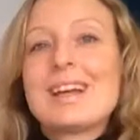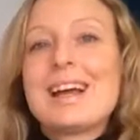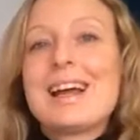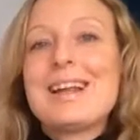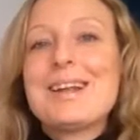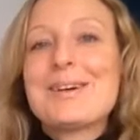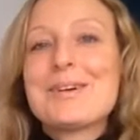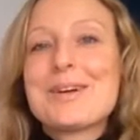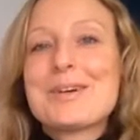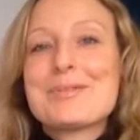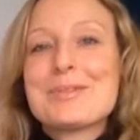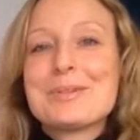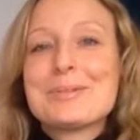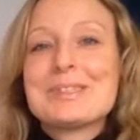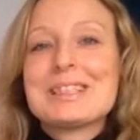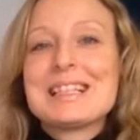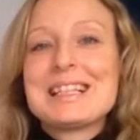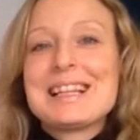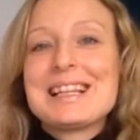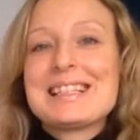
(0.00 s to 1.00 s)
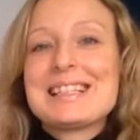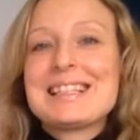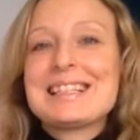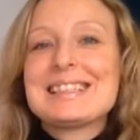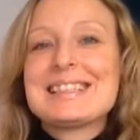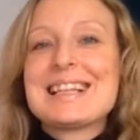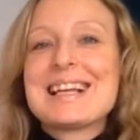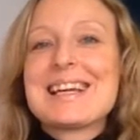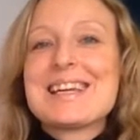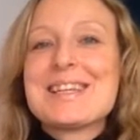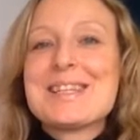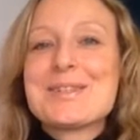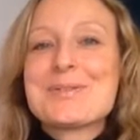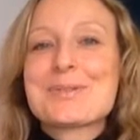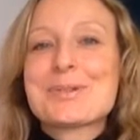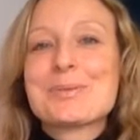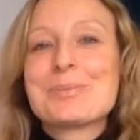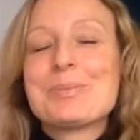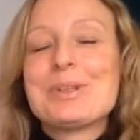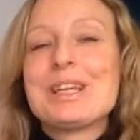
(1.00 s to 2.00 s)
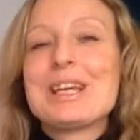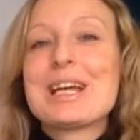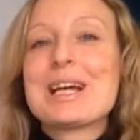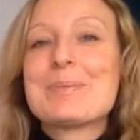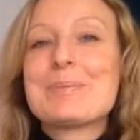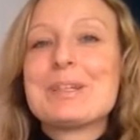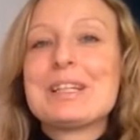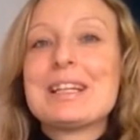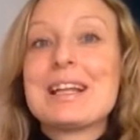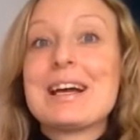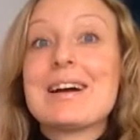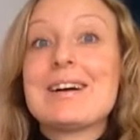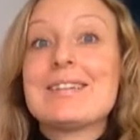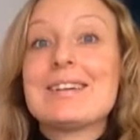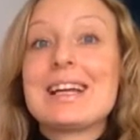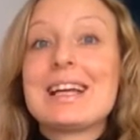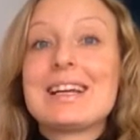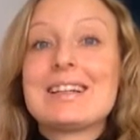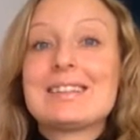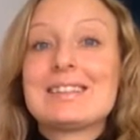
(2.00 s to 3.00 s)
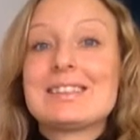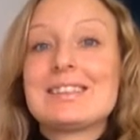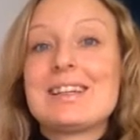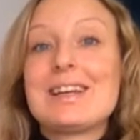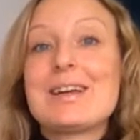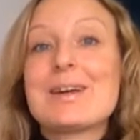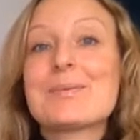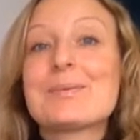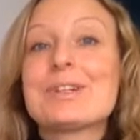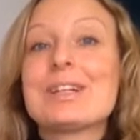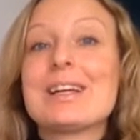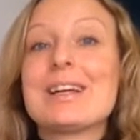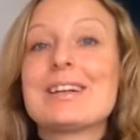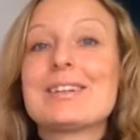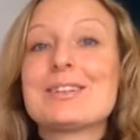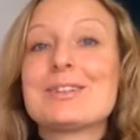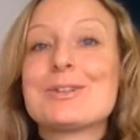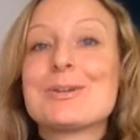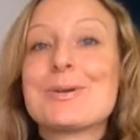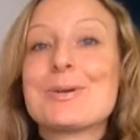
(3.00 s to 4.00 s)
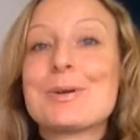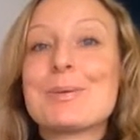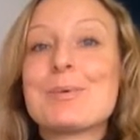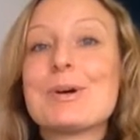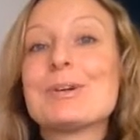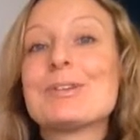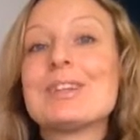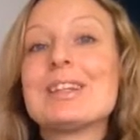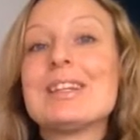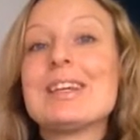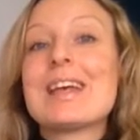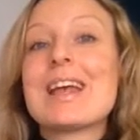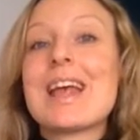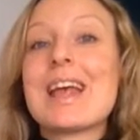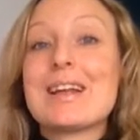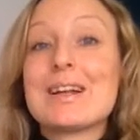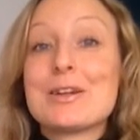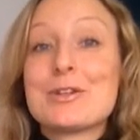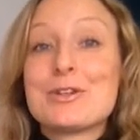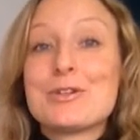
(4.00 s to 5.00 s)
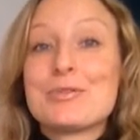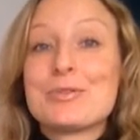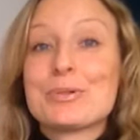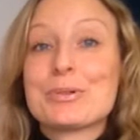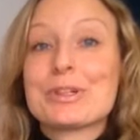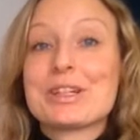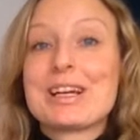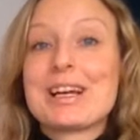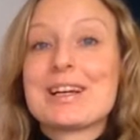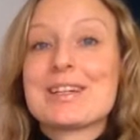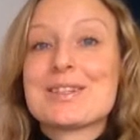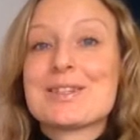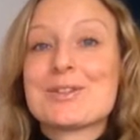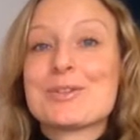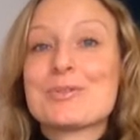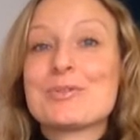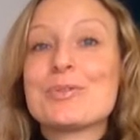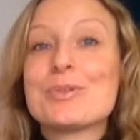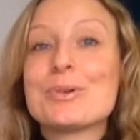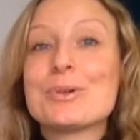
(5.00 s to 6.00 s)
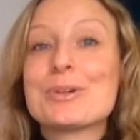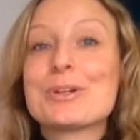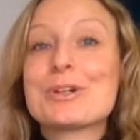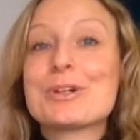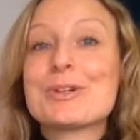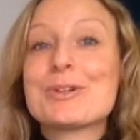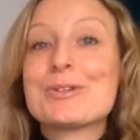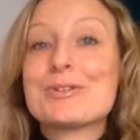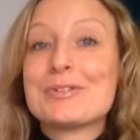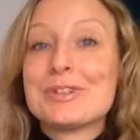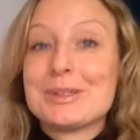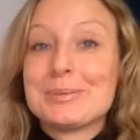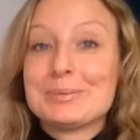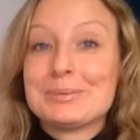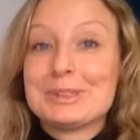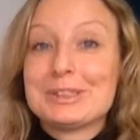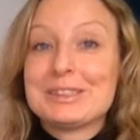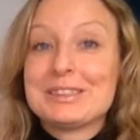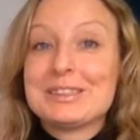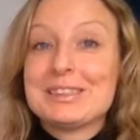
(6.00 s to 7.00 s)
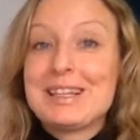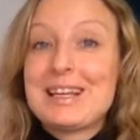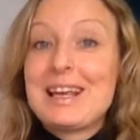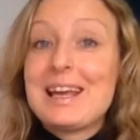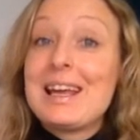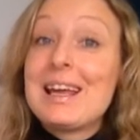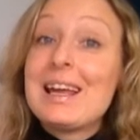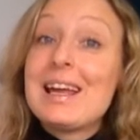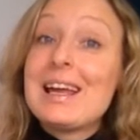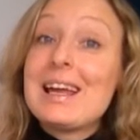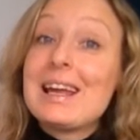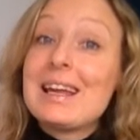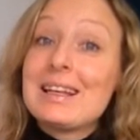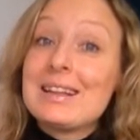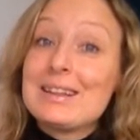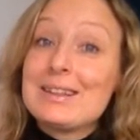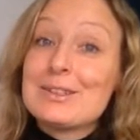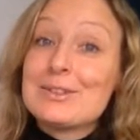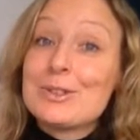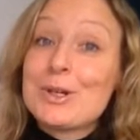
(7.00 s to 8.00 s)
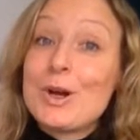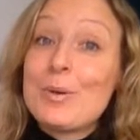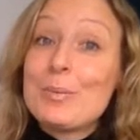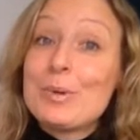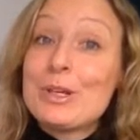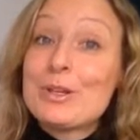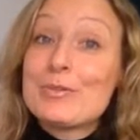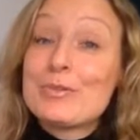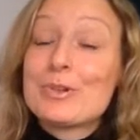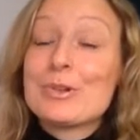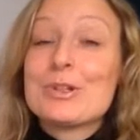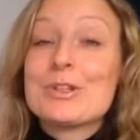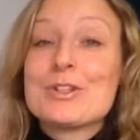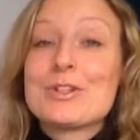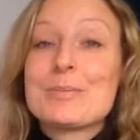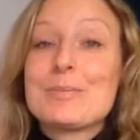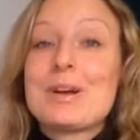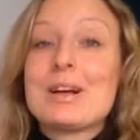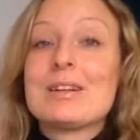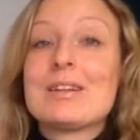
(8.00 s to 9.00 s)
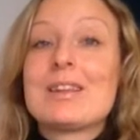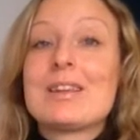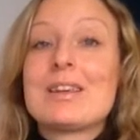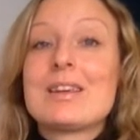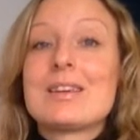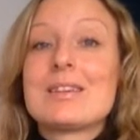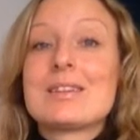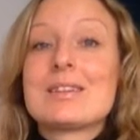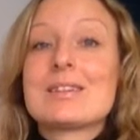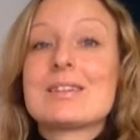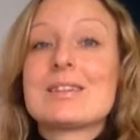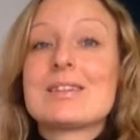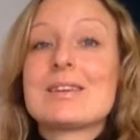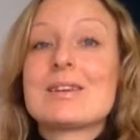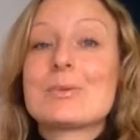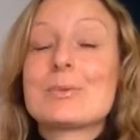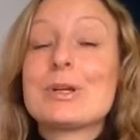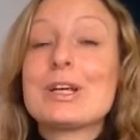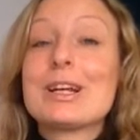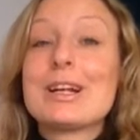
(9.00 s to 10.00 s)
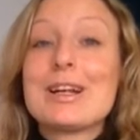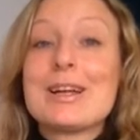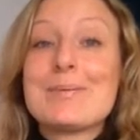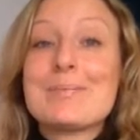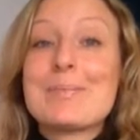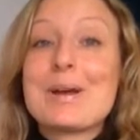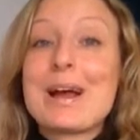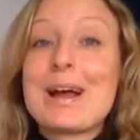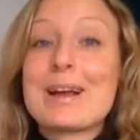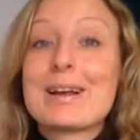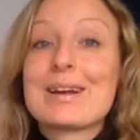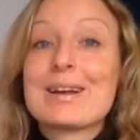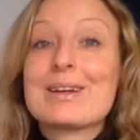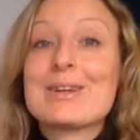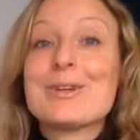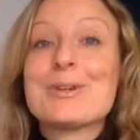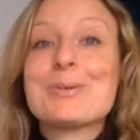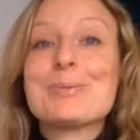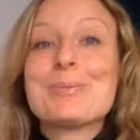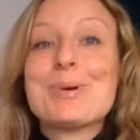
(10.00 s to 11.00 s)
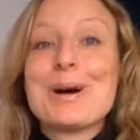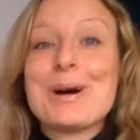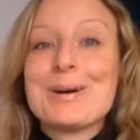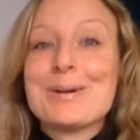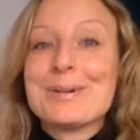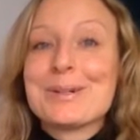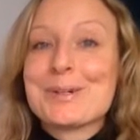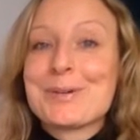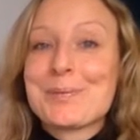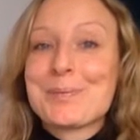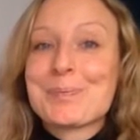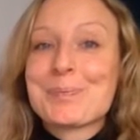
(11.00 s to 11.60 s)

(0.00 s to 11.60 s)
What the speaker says: Hello everyone, this is Lais from Be Happy Now, and today I would like to talk about the energy forecast for November. And the topic for this month is Reclaim Back Your Power.